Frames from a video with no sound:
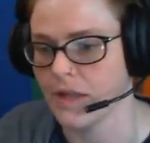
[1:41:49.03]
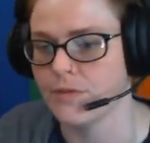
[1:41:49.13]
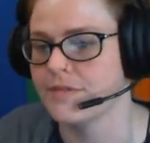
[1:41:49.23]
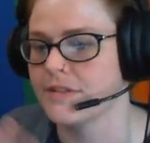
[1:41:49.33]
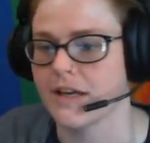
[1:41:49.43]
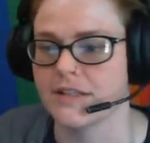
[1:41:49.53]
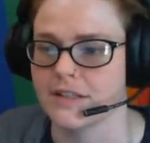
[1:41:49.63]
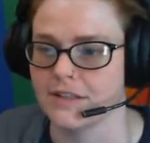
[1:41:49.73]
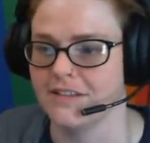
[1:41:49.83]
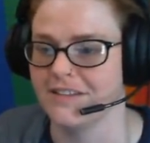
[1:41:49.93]
we discussed
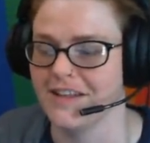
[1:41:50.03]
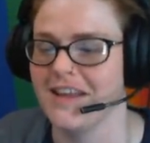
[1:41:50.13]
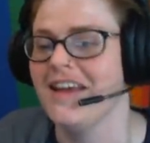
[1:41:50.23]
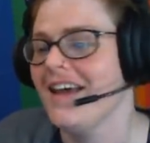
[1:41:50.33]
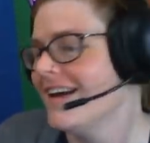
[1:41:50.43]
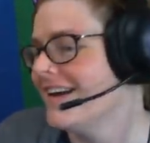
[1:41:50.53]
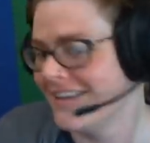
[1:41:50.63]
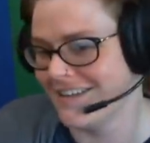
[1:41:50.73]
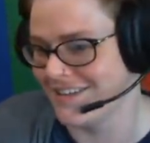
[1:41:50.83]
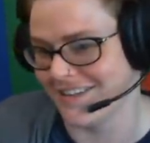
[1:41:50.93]
that
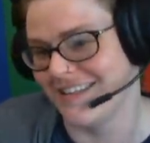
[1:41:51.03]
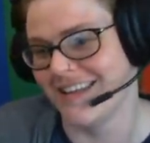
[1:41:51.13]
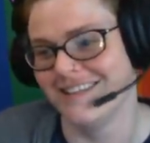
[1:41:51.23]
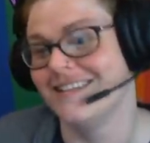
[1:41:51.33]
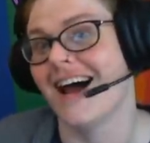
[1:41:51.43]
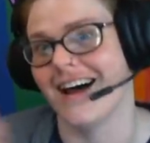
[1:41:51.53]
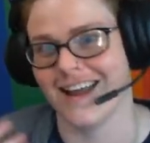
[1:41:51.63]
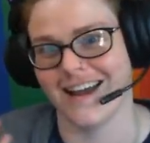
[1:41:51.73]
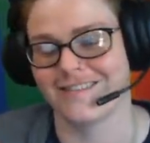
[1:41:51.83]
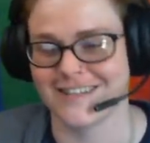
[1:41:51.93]
she's not
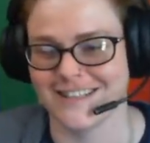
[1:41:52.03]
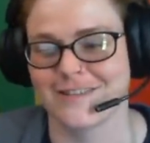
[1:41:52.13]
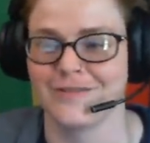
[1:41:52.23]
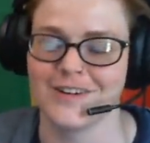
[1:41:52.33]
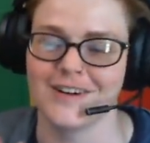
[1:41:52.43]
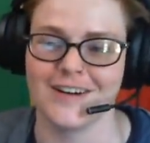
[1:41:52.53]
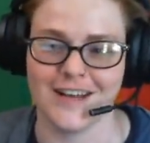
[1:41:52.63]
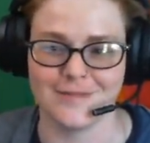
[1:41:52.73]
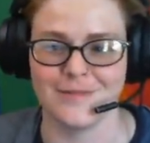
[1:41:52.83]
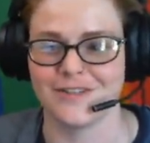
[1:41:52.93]
at risk for
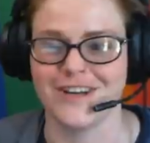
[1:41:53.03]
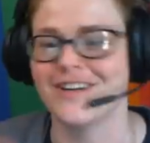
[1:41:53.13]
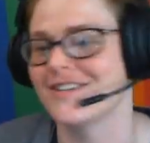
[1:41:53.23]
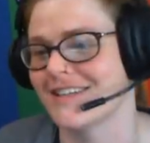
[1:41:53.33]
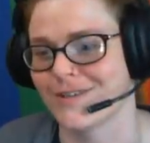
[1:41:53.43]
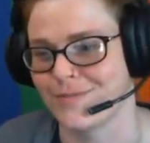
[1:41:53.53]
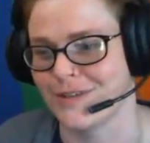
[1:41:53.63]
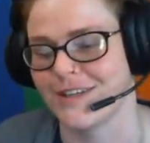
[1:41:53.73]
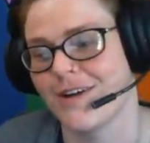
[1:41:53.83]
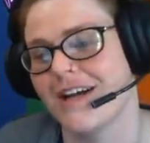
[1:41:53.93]
endometriosis or
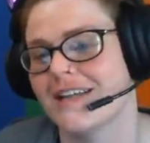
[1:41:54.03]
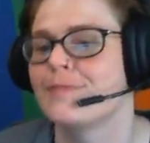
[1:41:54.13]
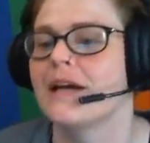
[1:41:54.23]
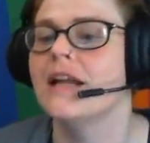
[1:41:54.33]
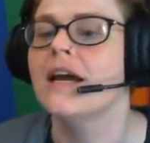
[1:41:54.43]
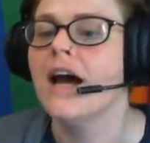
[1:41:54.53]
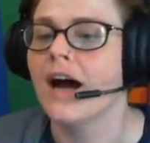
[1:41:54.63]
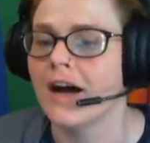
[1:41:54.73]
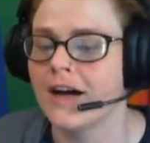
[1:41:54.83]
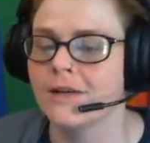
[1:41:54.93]
PCOS, but
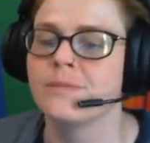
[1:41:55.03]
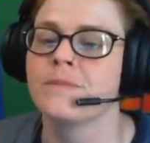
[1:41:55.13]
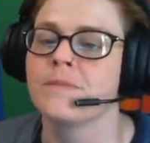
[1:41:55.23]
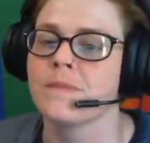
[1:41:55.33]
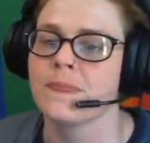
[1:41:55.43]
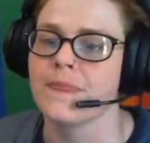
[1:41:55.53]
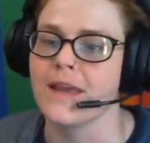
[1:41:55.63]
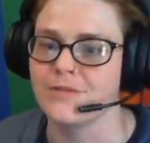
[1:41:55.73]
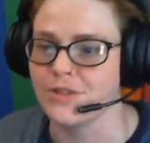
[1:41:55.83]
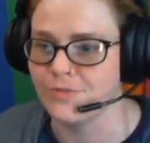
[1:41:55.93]

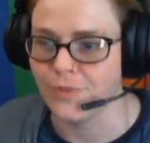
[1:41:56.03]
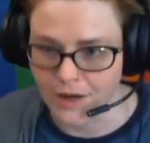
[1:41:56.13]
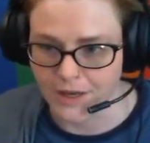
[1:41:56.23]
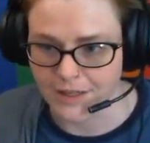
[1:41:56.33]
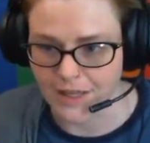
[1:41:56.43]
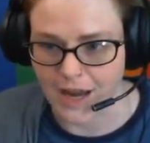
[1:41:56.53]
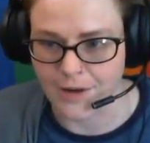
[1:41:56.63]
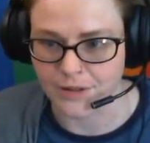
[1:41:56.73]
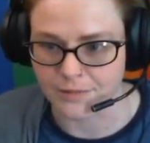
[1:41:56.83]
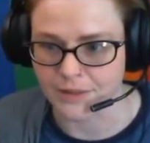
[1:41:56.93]
if she would, like, I
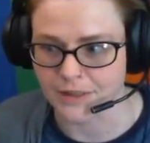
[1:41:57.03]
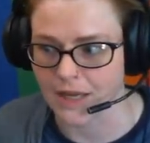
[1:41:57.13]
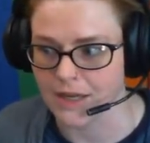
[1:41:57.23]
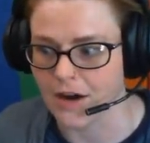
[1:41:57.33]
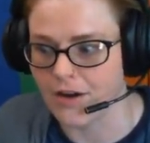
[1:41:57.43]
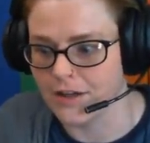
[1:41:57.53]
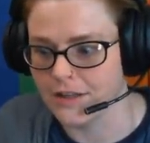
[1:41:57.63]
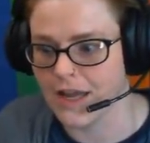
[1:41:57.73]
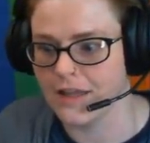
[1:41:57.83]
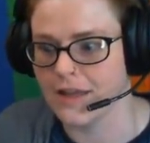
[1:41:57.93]
wouldn't be like
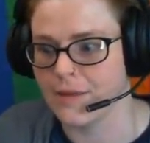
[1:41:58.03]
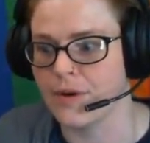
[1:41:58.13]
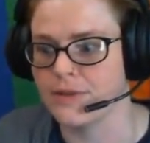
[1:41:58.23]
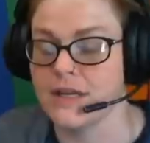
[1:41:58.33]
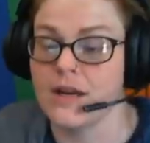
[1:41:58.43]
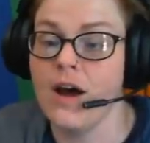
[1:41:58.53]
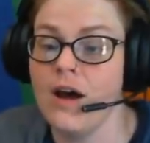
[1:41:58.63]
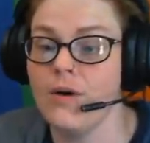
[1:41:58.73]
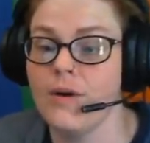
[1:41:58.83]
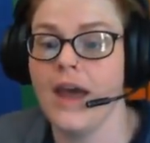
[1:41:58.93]
online, like posting,
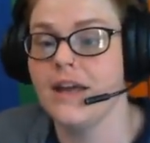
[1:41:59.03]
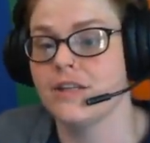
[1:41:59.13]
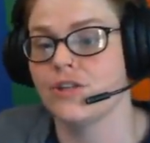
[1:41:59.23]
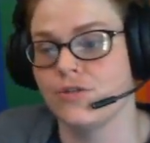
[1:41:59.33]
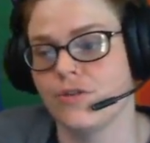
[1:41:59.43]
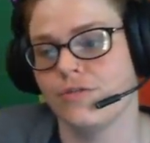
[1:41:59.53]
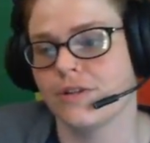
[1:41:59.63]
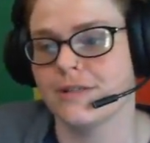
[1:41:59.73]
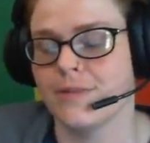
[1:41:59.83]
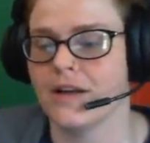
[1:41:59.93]
oh, hey, did you know
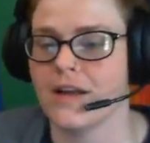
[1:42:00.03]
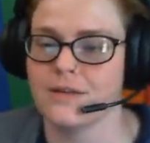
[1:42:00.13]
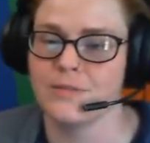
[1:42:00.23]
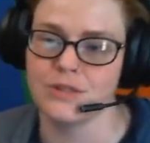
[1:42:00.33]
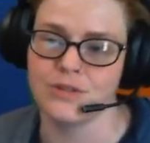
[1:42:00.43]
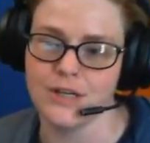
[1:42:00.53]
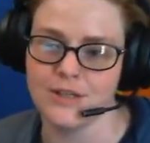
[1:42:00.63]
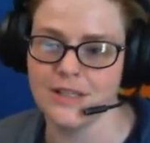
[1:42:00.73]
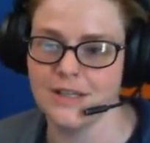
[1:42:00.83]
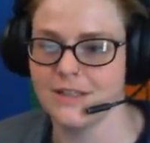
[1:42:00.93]
this about
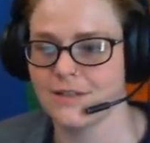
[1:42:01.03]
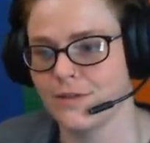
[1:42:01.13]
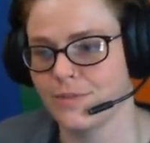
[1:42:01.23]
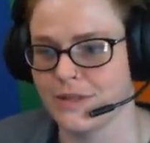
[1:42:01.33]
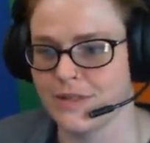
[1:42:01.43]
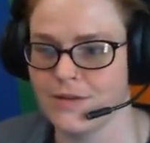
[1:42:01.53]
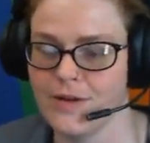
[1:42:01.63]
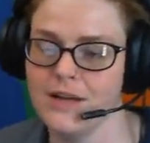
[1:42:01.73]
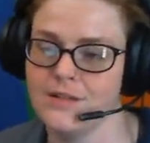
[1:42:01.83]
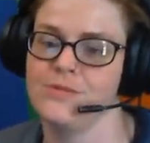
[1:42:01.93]
endometriosis or
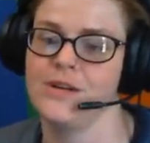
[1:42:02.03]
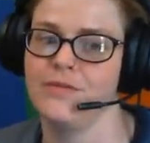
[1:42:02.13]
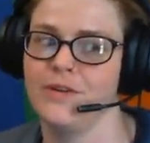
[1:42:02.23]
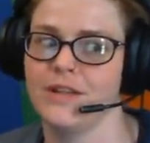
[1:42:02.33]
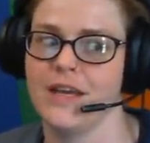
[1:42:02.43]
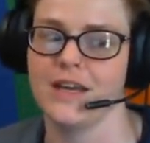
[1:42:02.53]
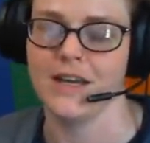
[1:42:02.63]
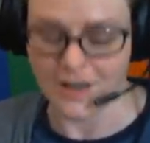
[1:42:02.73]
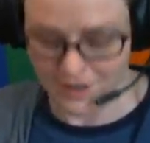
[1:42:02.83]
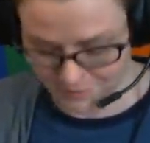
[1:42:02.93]
PCOS or whatever? Like,
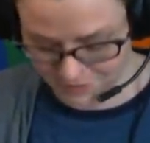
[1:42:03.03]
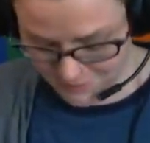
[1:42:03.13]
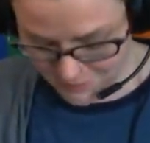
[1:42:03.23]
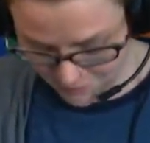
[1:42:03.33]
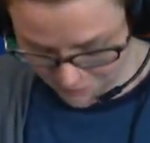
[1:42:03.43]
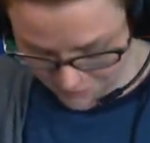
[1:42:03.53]
because people would